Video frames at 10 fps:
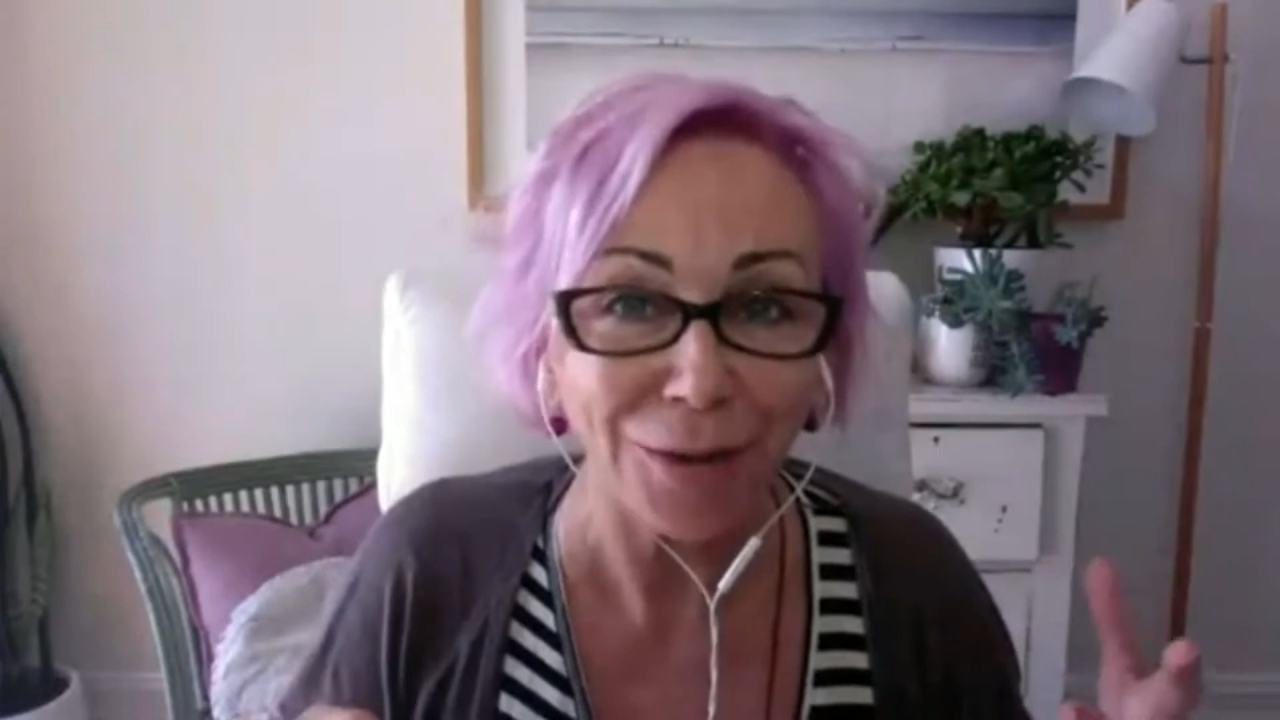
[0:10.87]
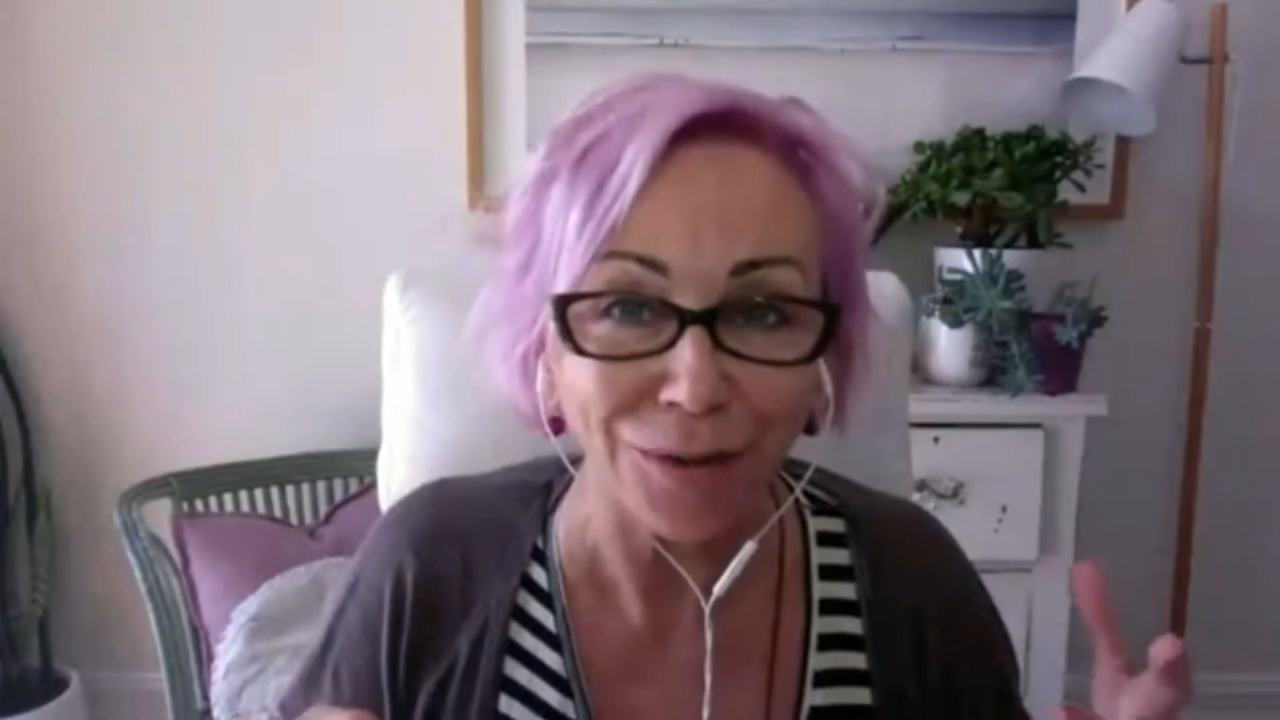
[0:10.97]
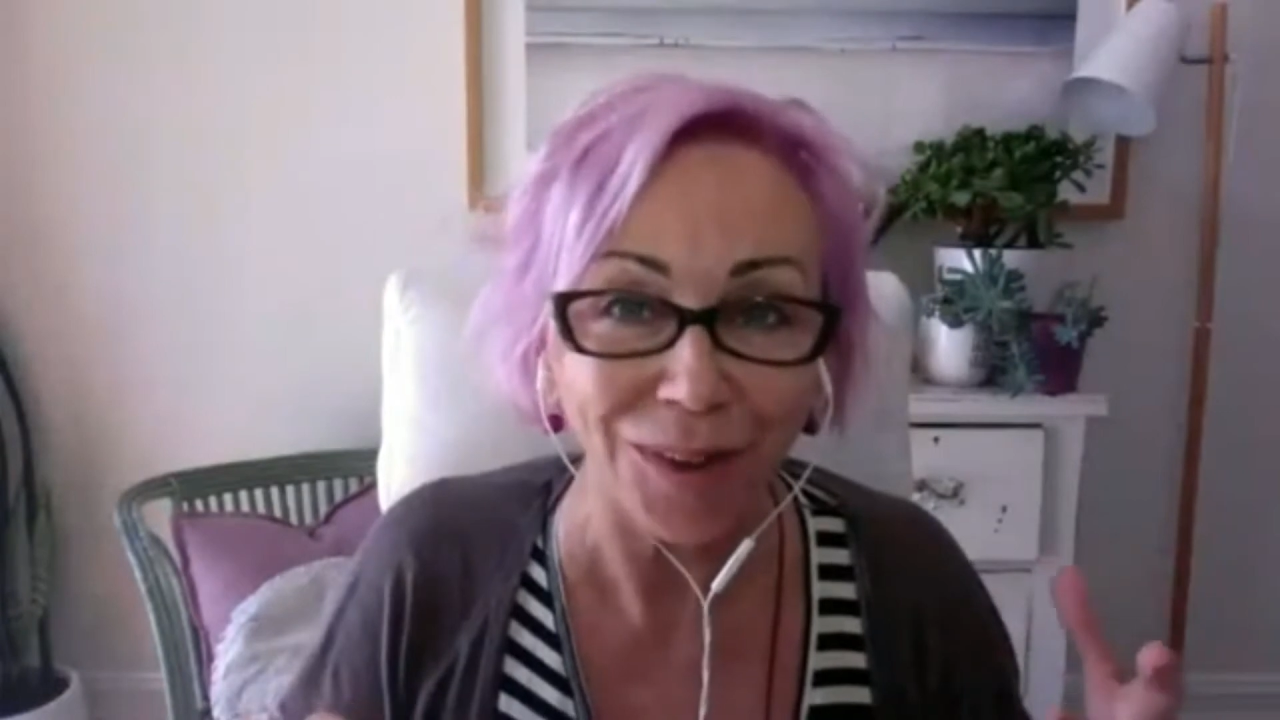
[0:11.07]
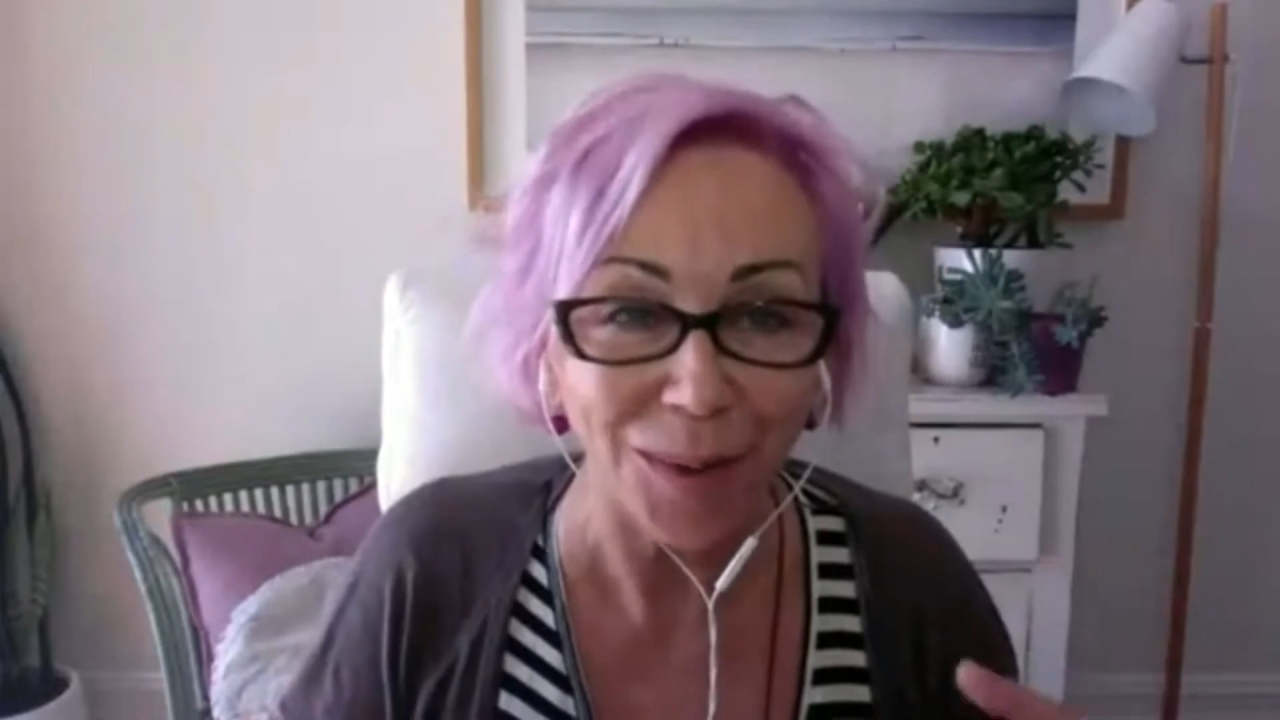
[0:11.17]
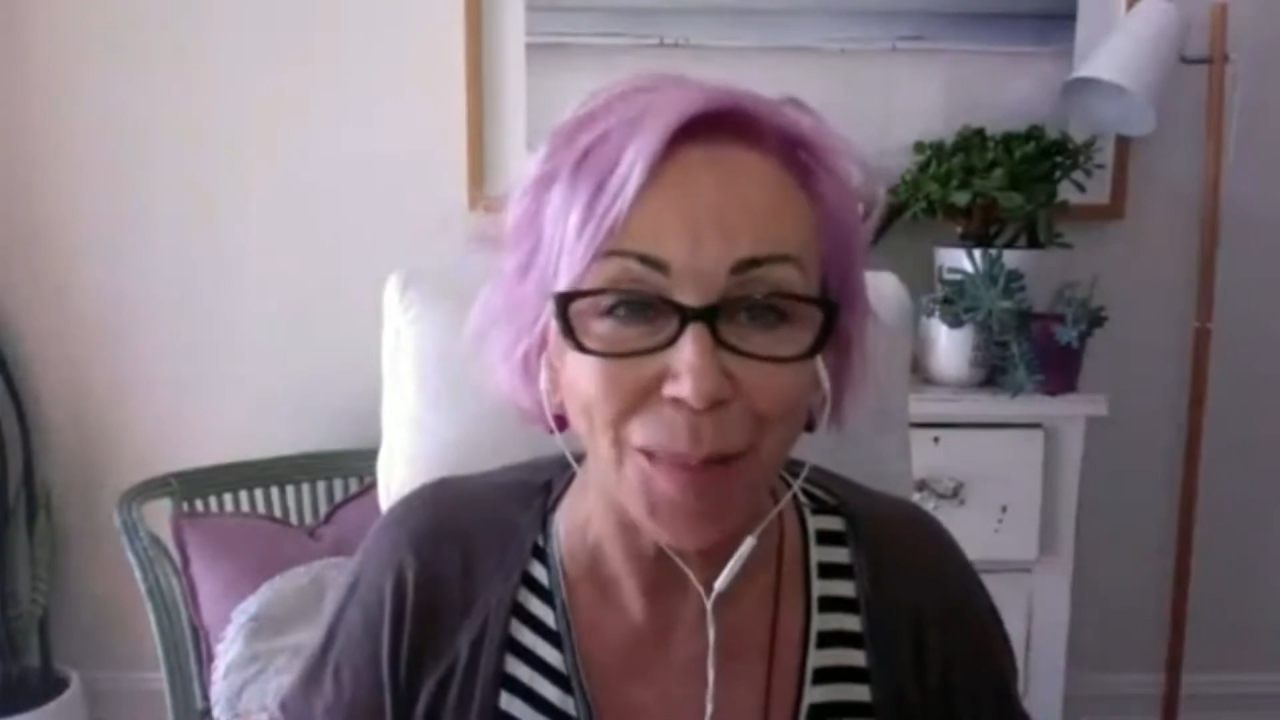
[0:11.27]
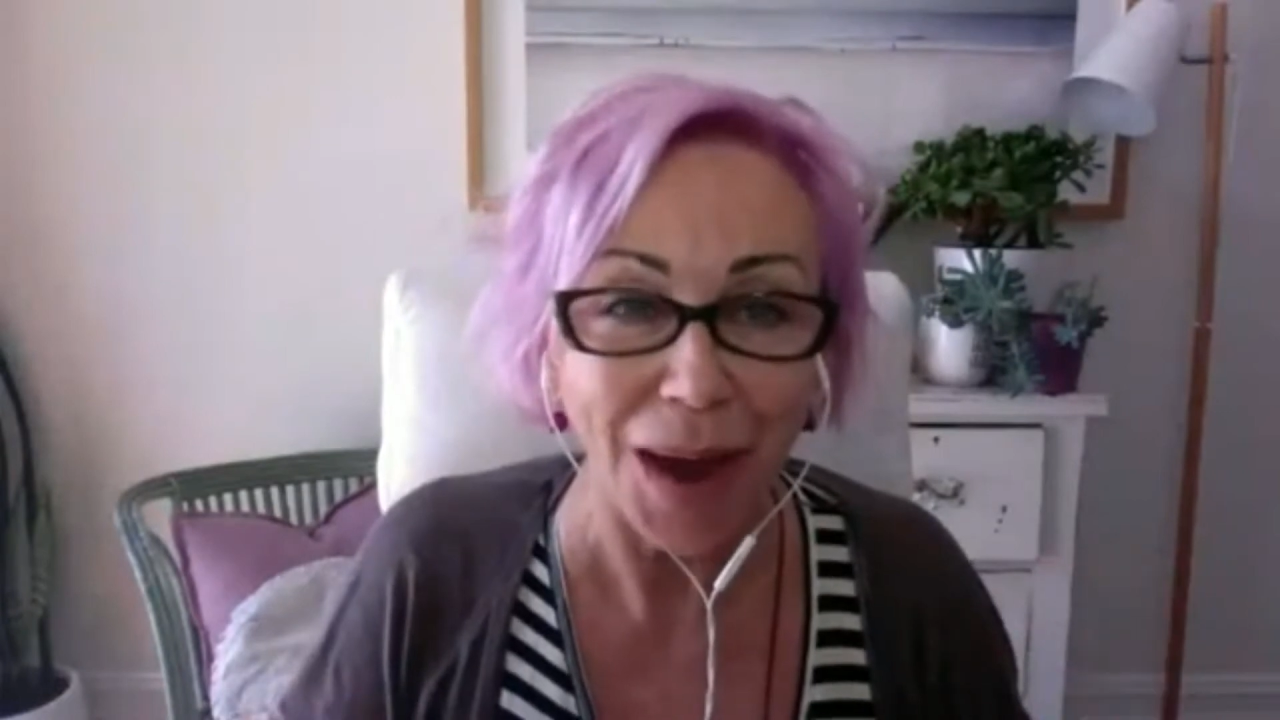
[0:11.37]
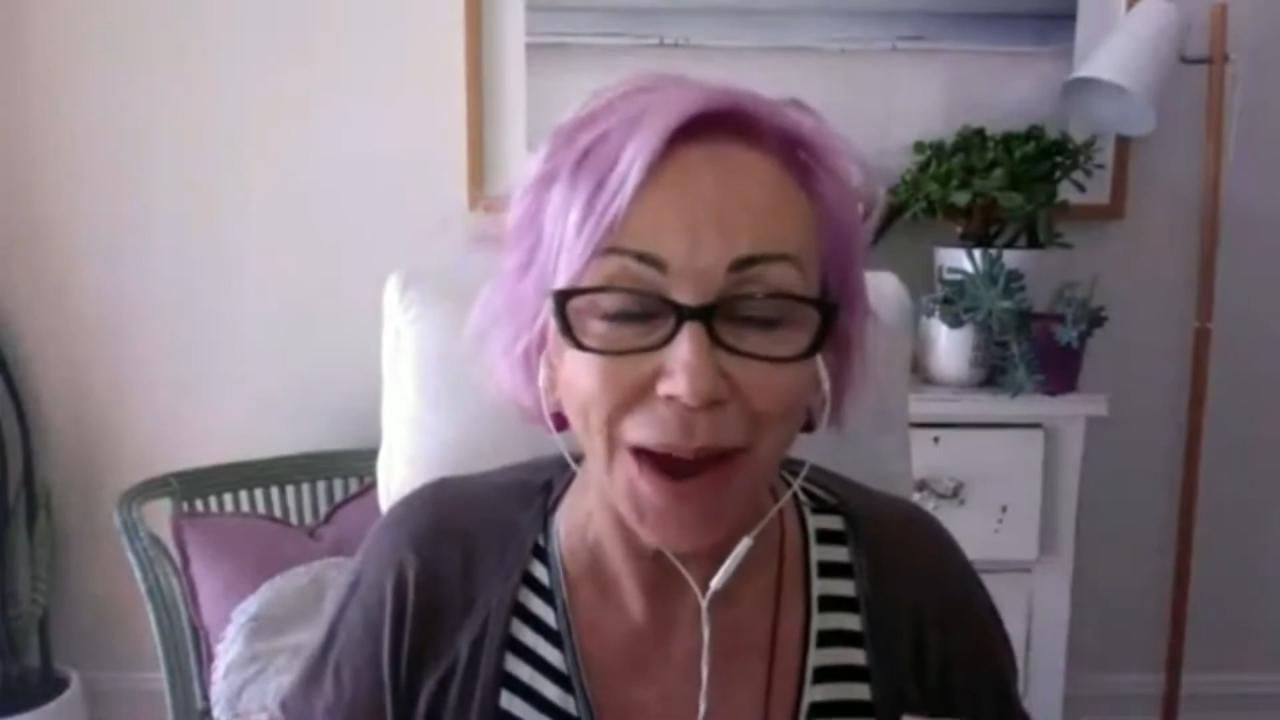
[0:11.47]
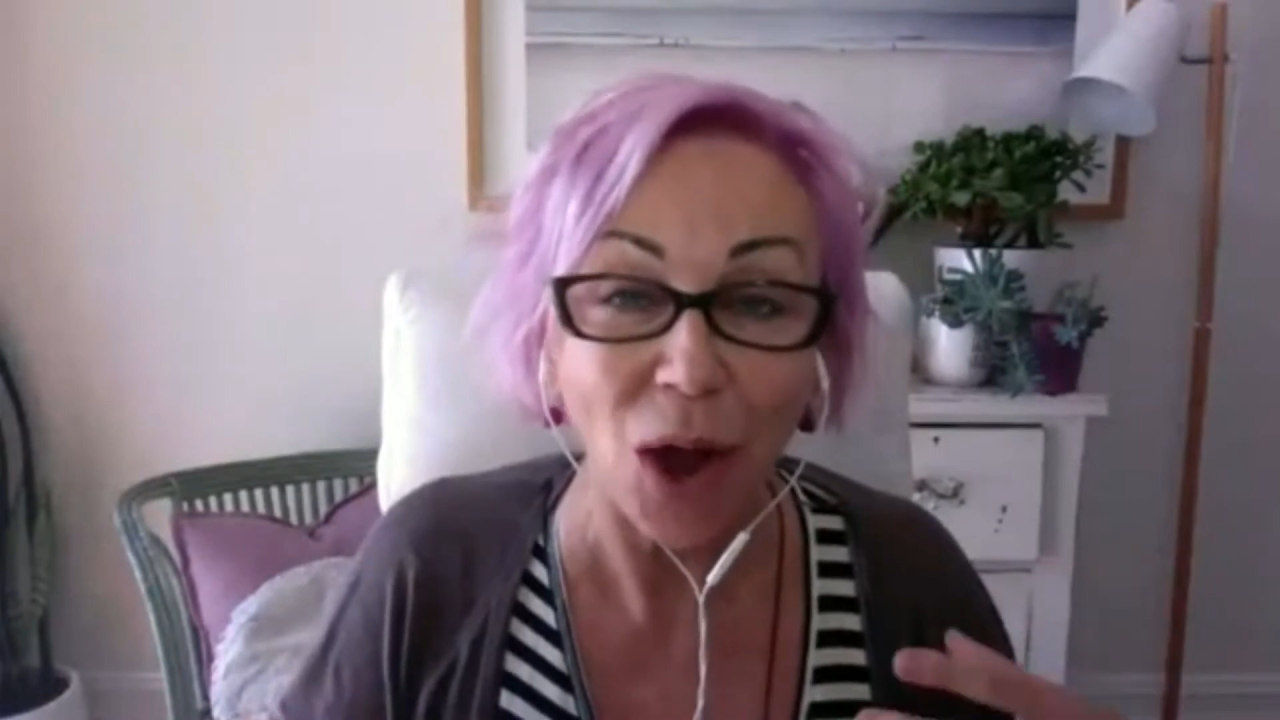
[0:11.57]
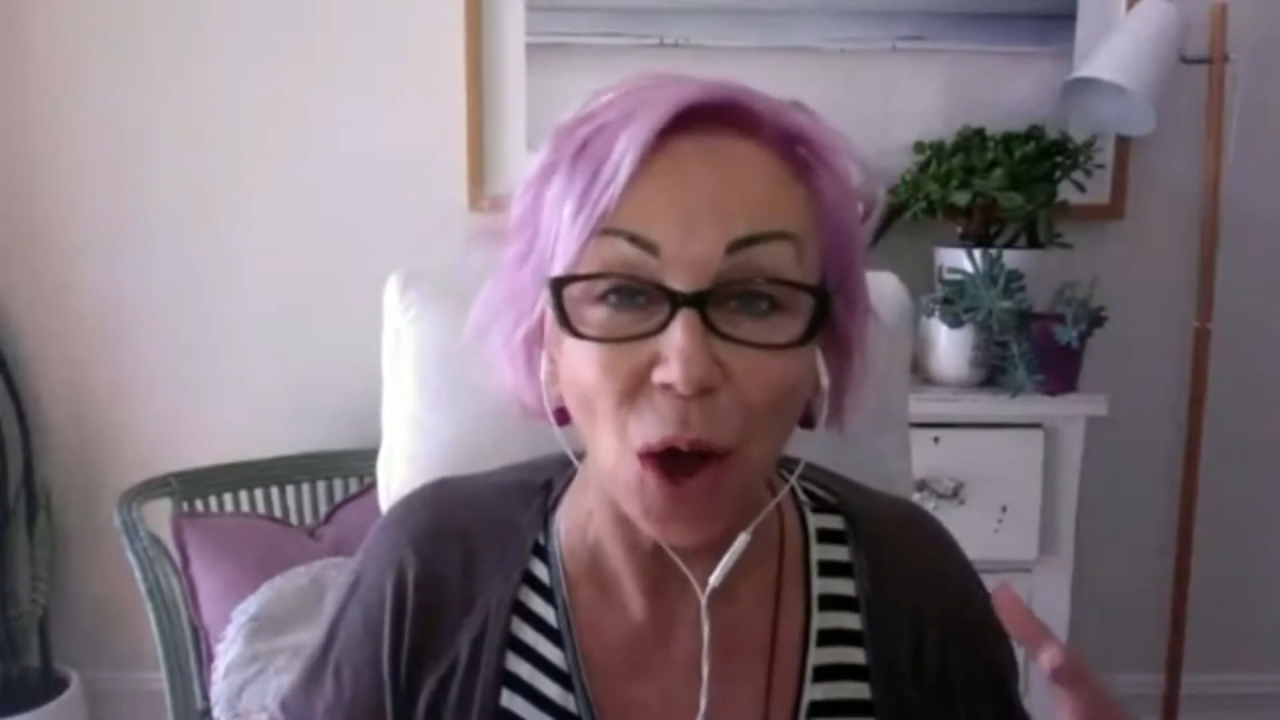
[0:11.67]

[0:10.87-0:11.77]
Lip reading: feedback